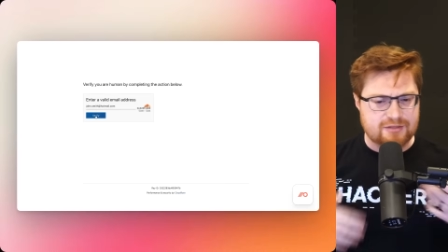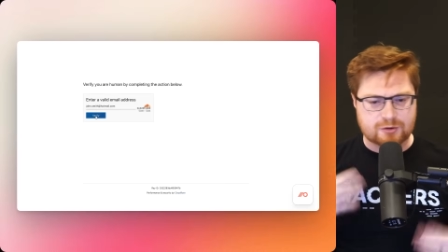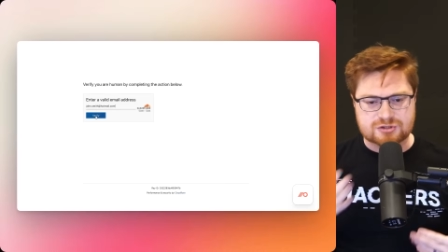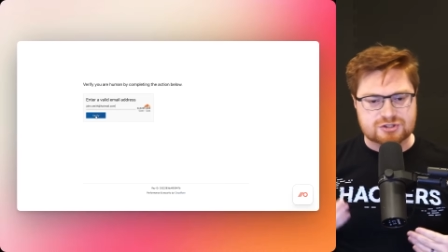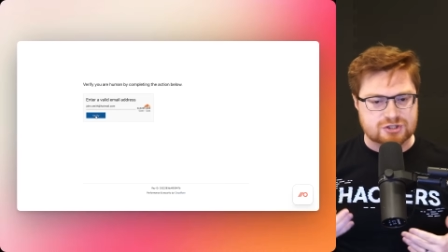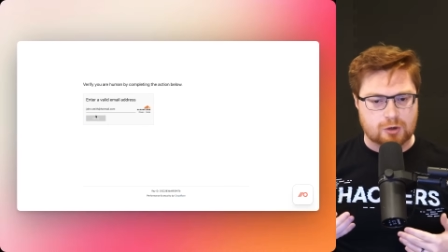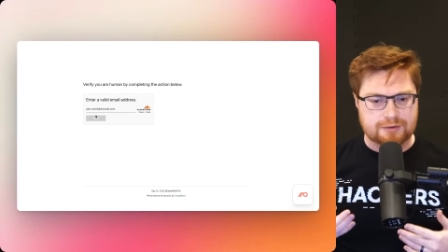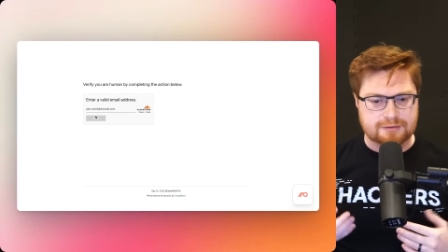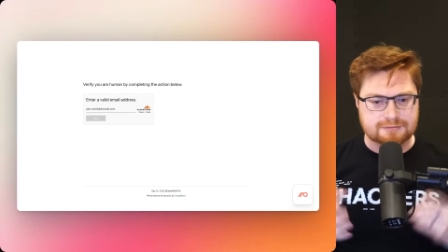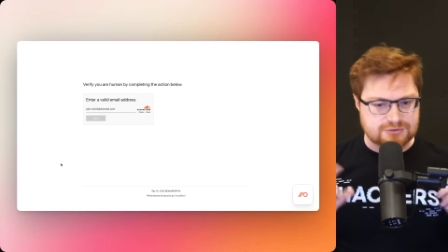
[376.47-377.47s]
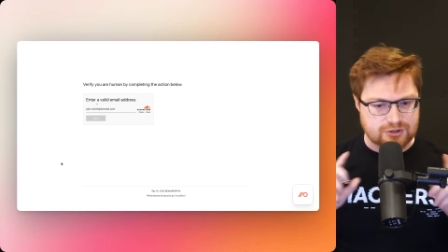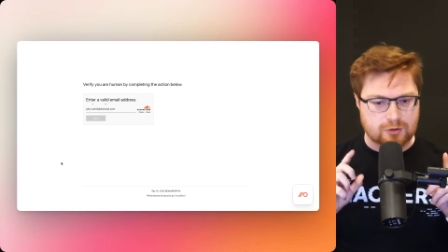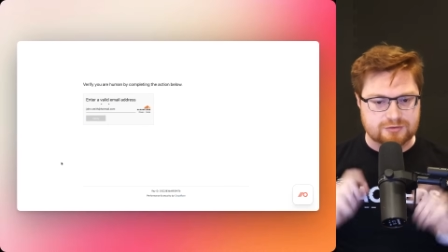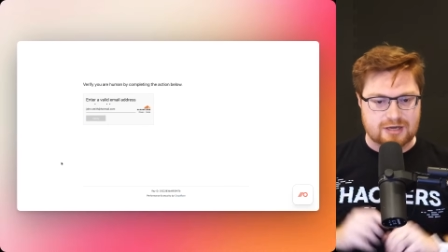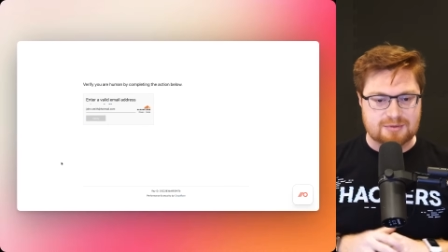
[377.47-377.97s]
and they're just showing, you
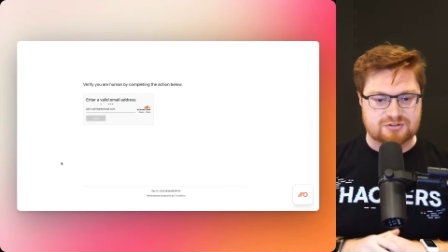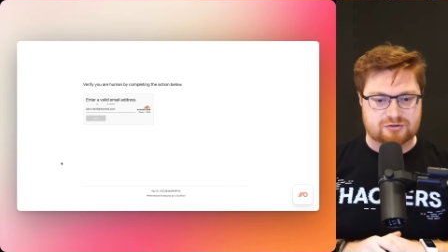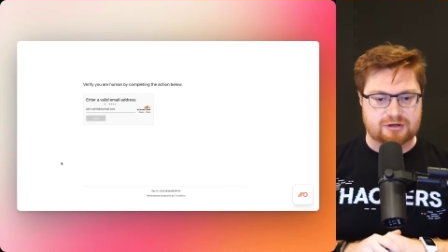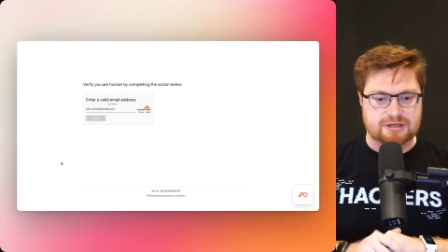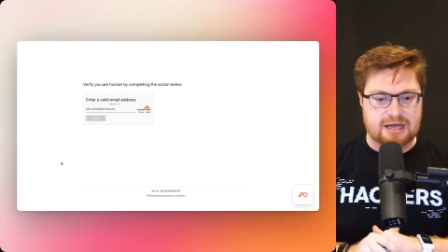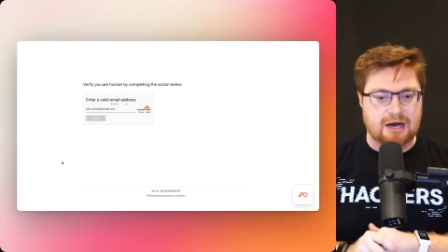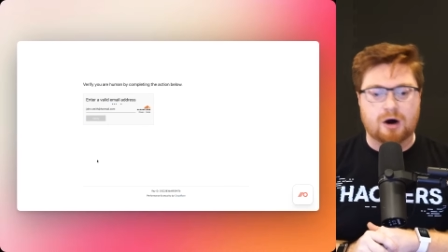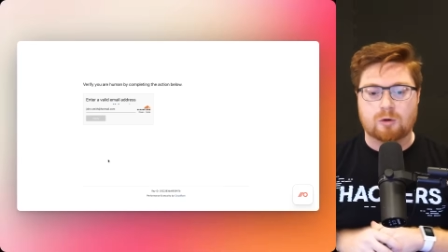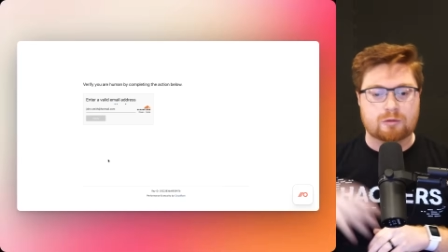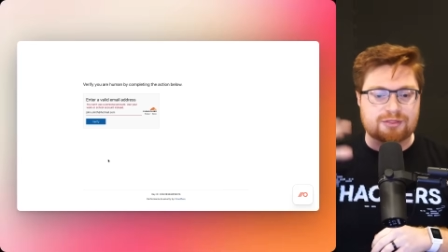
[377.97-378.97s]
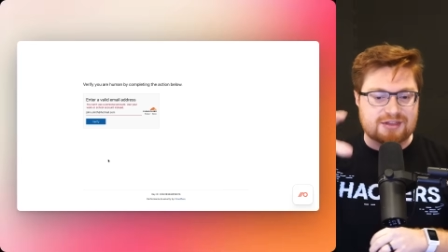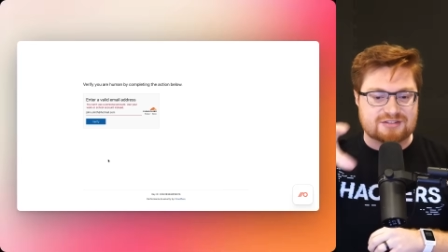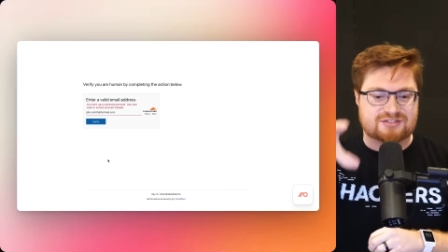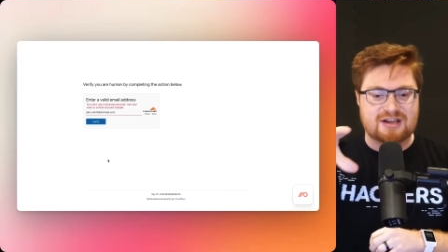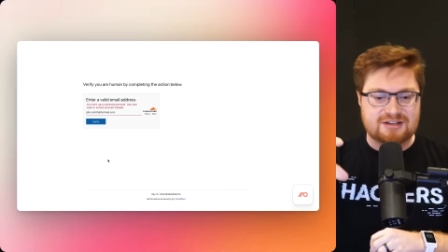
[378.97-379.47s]
know, demonstrating, oh,
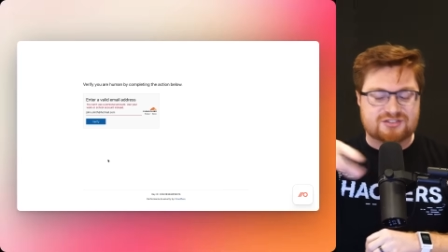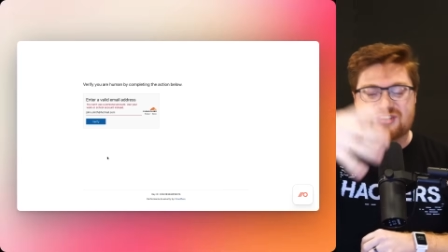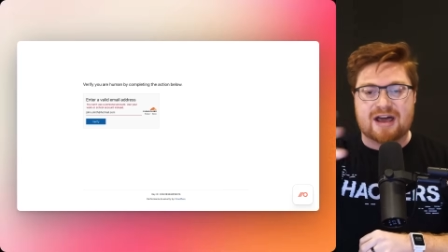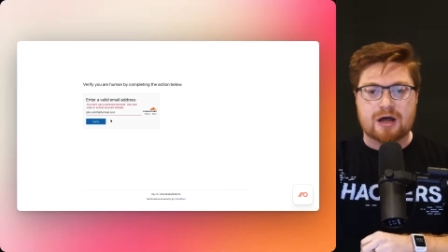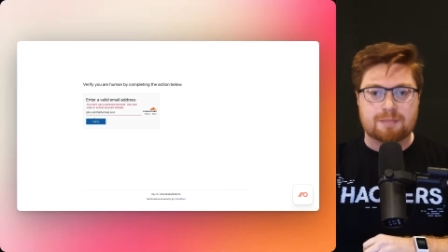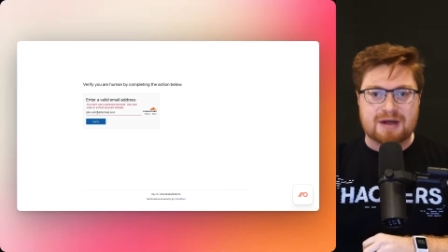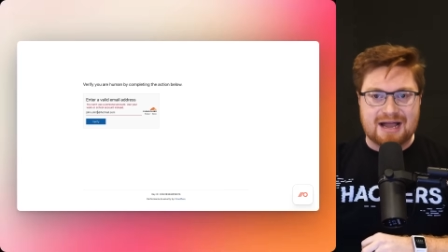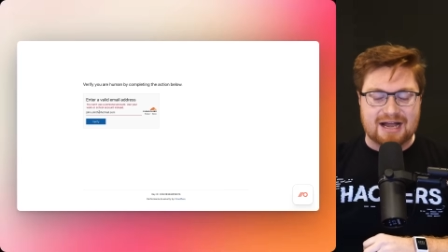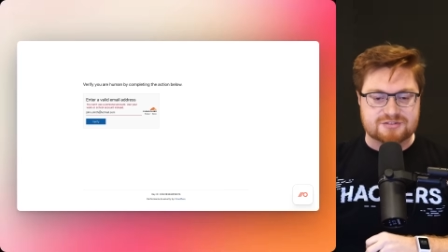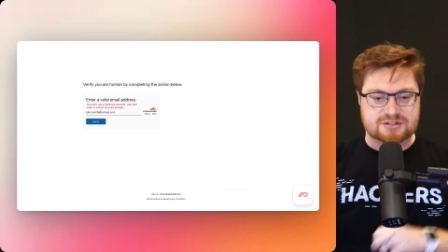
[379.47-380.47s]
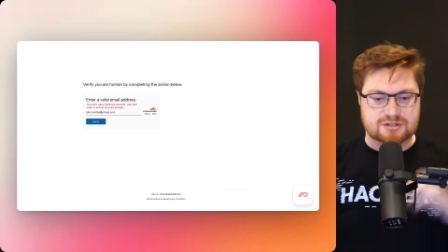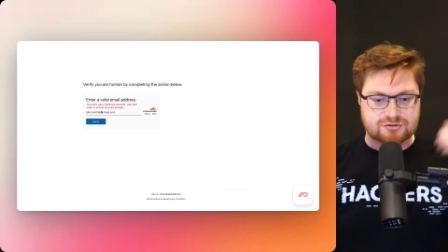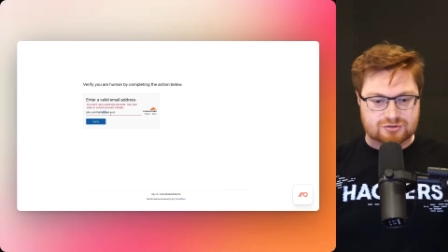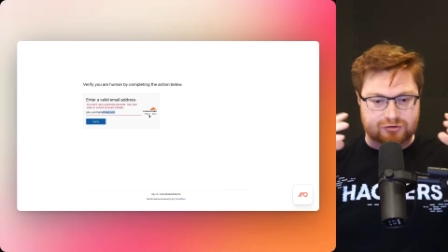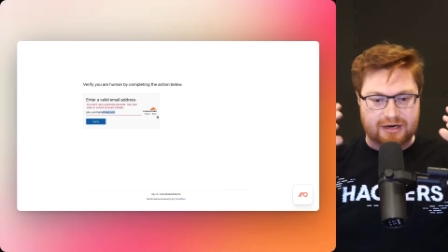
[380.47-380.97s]
this setup has it
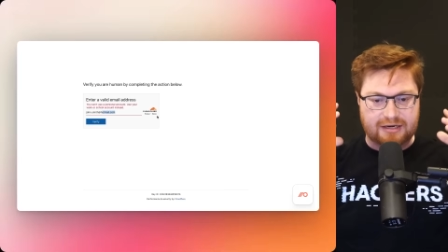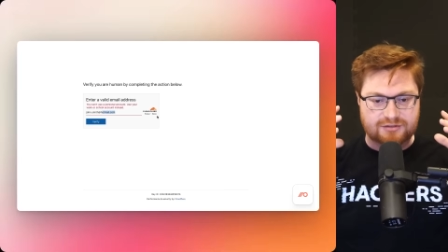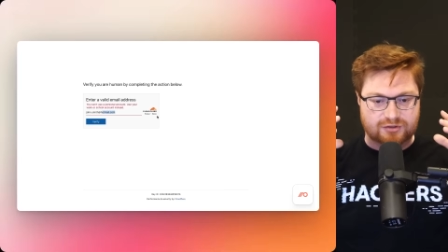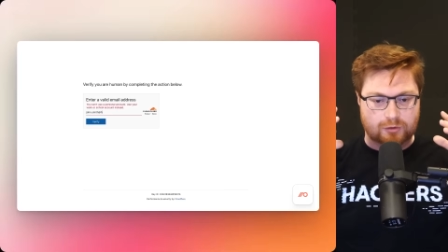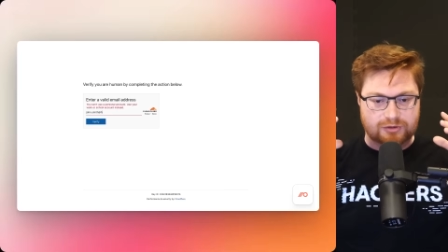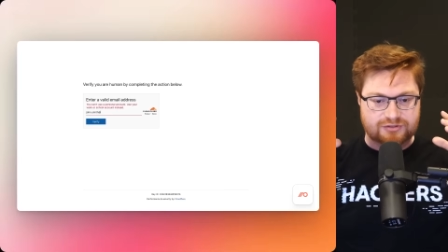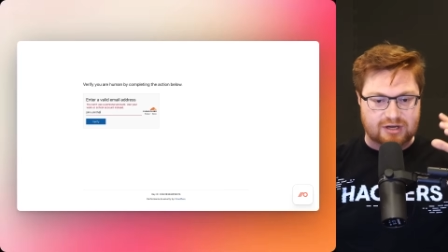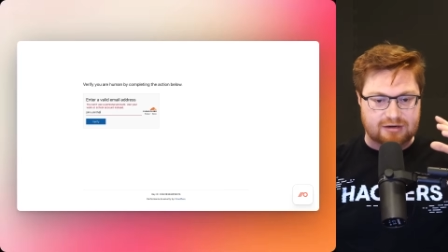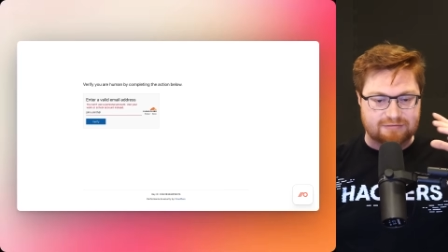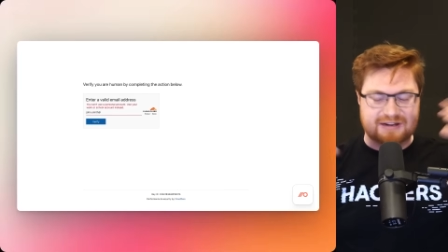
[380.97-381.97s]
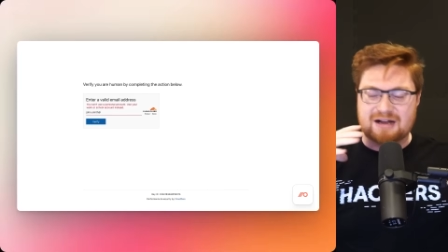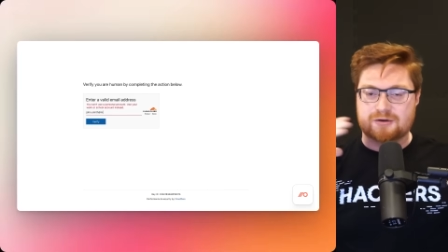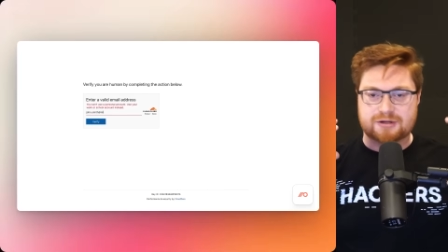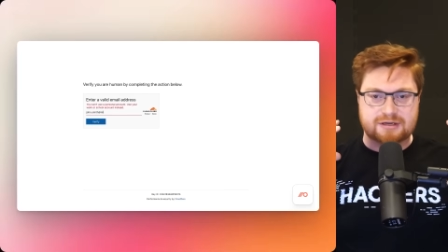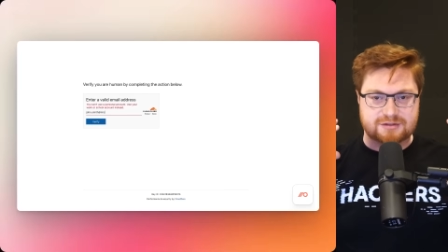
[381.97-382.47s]
constrained, so it's gonna
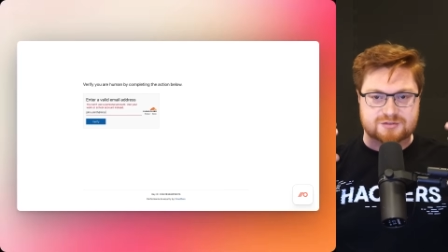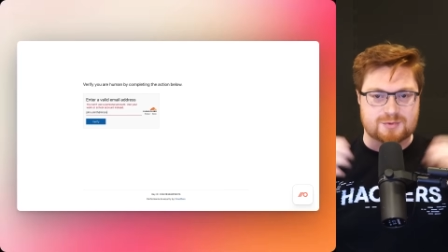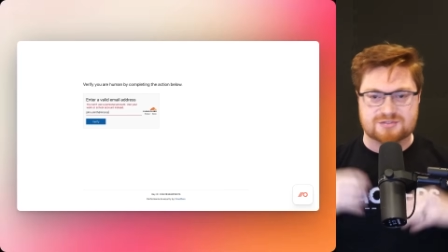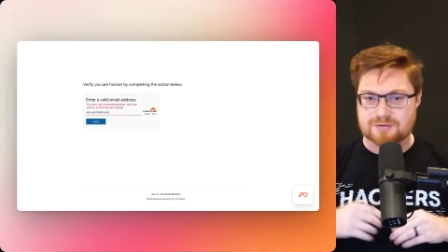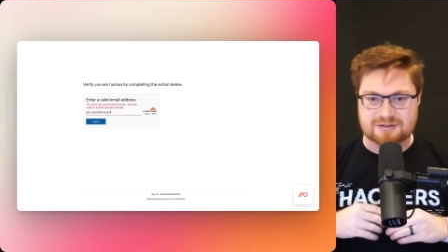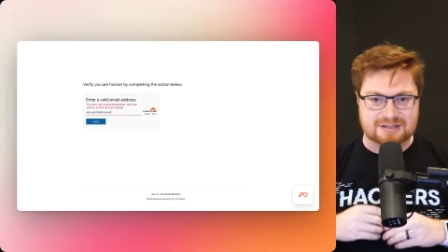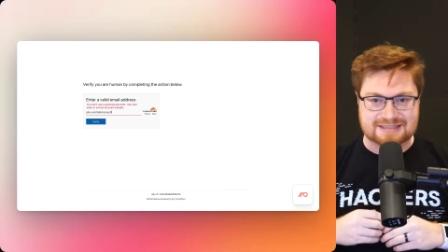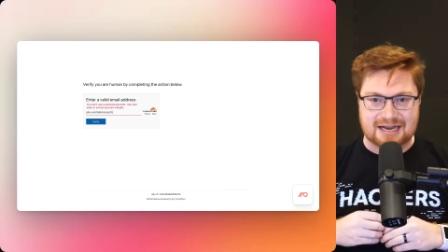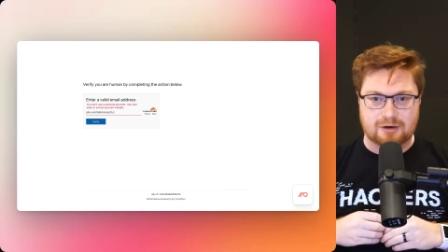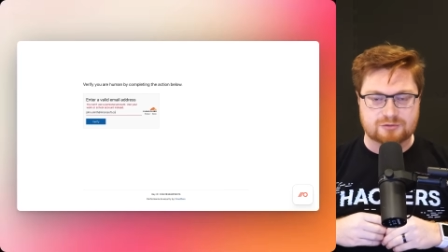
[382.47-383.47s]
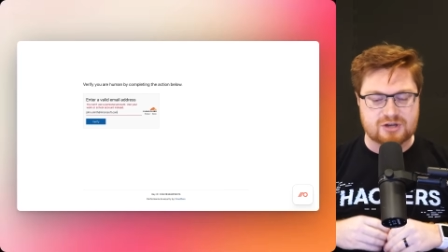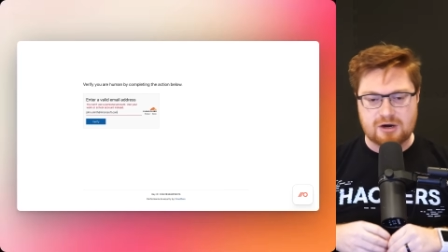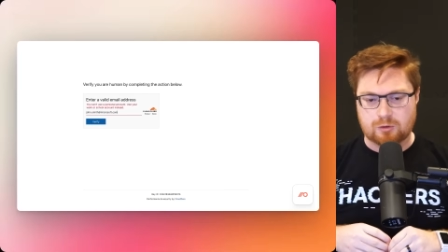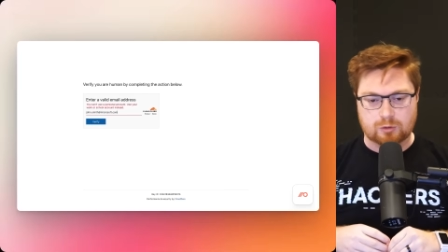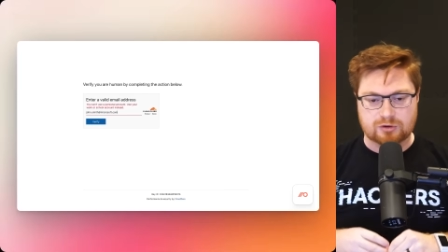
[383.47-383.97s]
validate its specific account
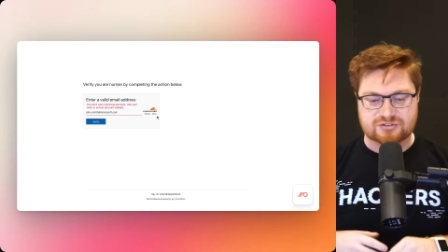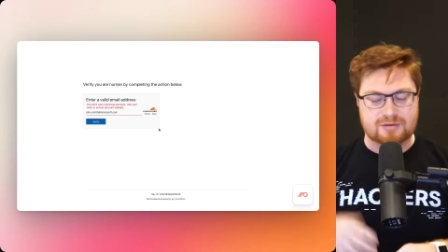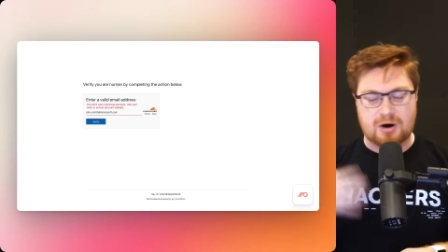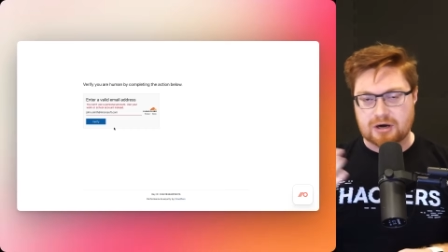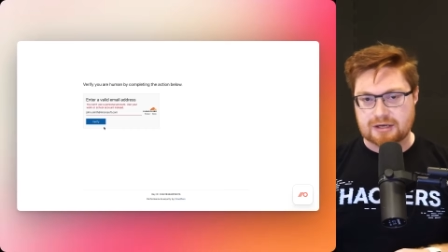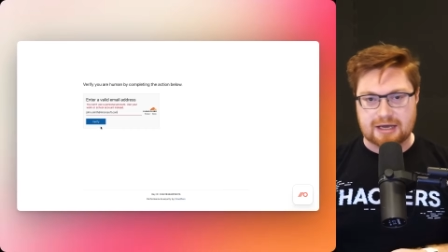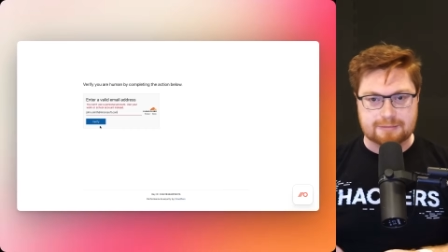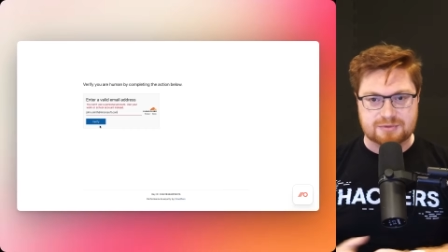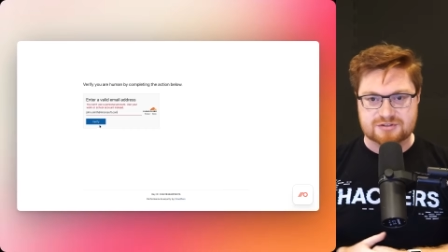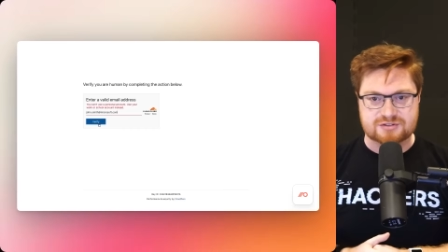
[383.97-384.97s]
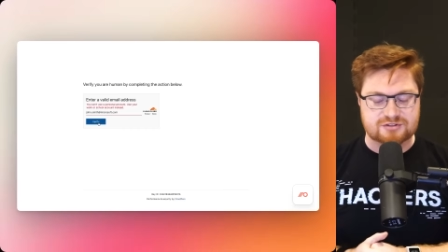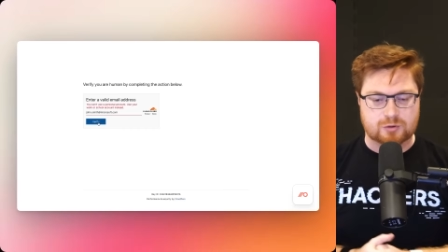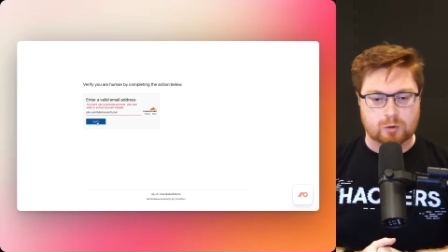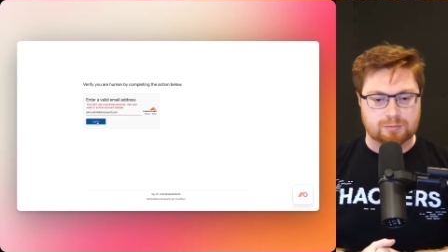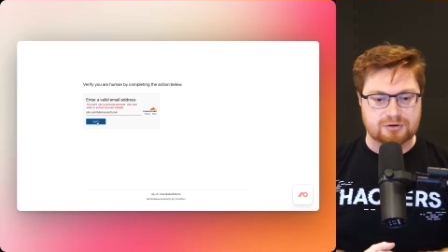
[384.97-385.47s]
or some online business,
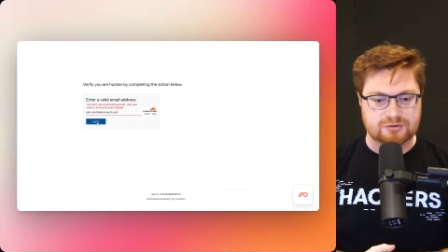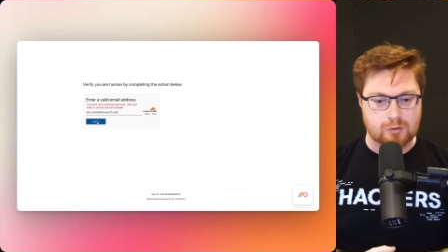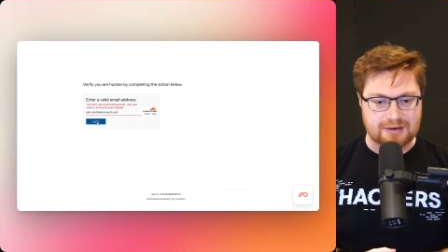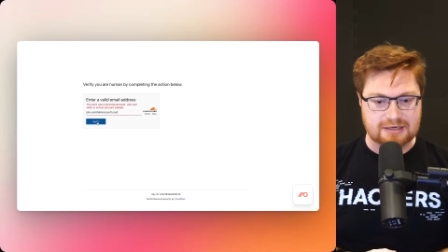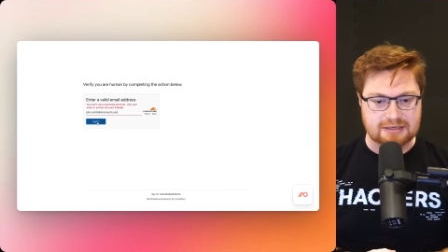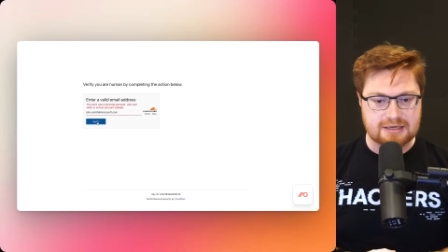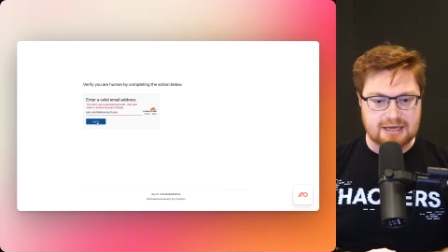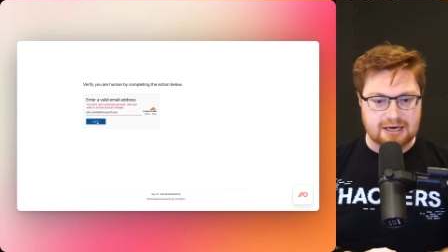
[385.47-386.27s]
corporate domain,